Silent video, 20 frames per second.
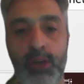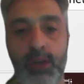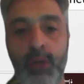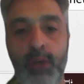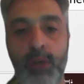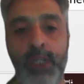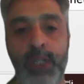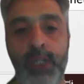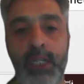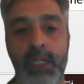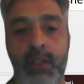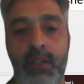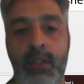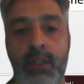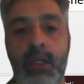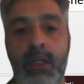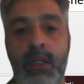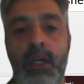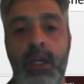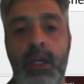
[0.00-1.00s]
Object is
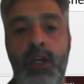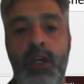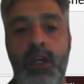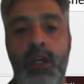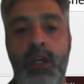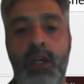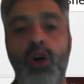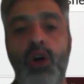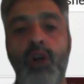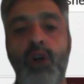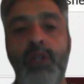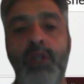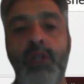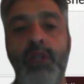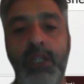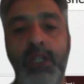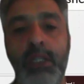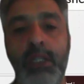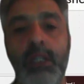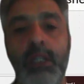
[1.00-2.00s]
your
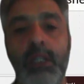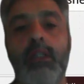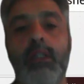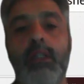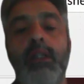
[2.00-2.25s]
material,